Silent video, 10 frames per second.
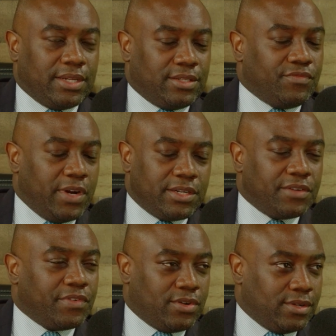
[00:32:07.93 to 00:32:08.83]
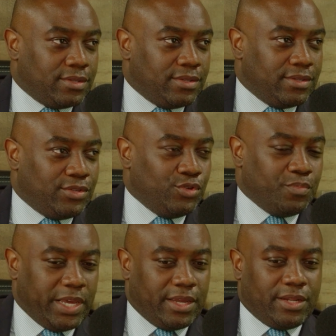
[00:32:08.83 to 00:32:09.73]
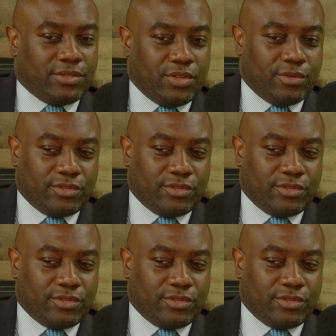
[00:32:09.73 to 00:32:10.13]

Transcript: It's very difficult to make it into those.